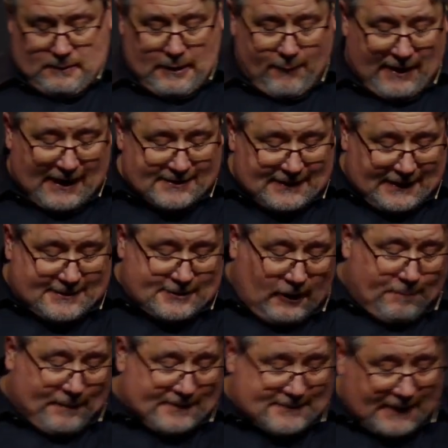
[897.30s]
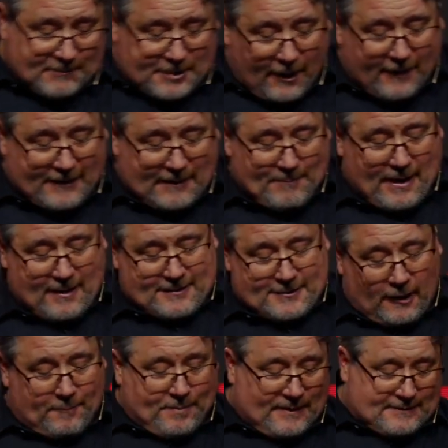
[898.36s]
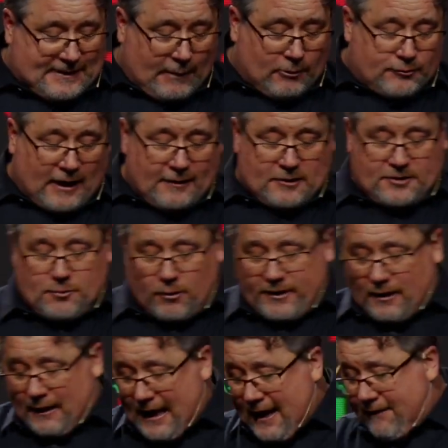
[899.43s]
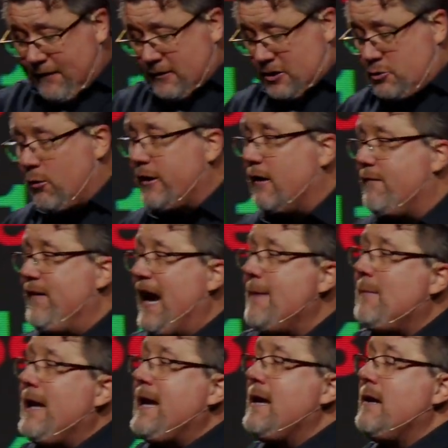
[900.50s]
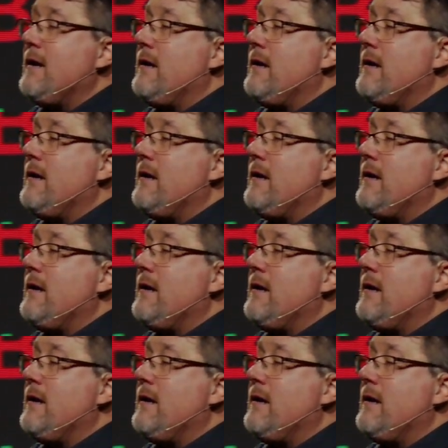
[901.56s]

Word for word: And when I say serpents, I'm talking about serpents that will try to destroy your life, destroy your family,